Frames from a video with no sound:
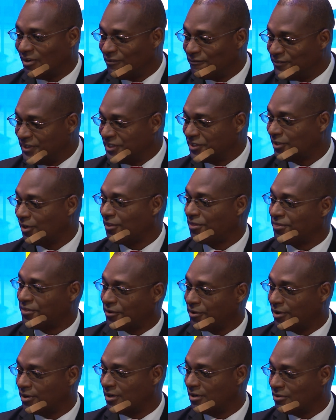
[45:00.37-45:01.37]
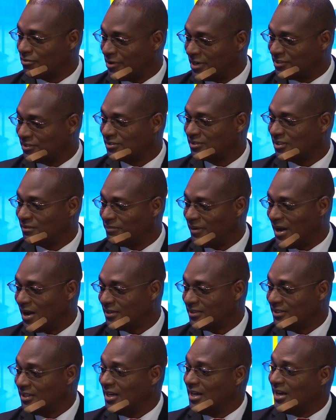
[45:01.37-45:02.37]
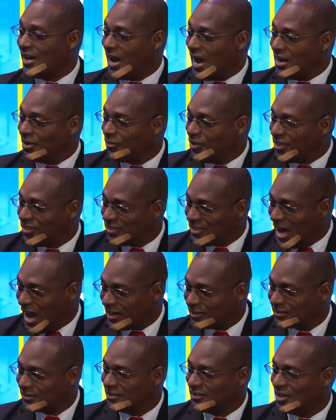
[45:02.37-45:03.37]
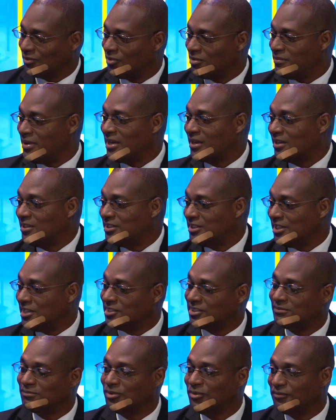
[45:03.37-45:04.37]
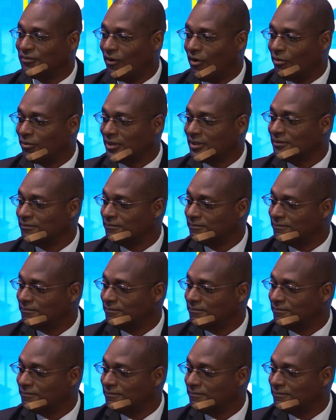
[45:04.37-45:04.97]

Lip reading: official third registered party. And with that, they will make a change and move forward.